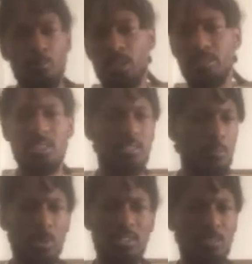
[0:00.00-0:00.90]

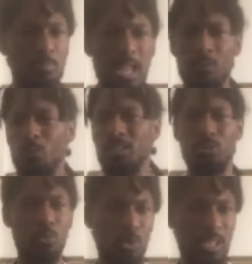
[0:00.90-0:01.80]
The British man
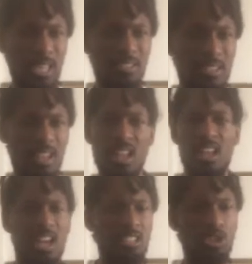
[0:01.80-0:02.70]
went to India
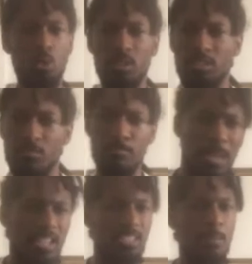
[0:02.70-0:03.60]
and stole a
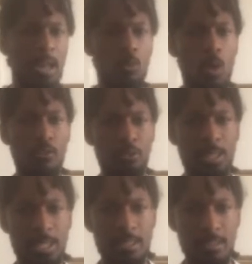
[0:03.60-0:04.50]
tremendous amount of wealth
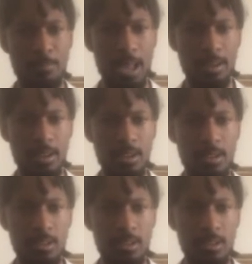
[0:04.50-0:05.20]
from the Indian man.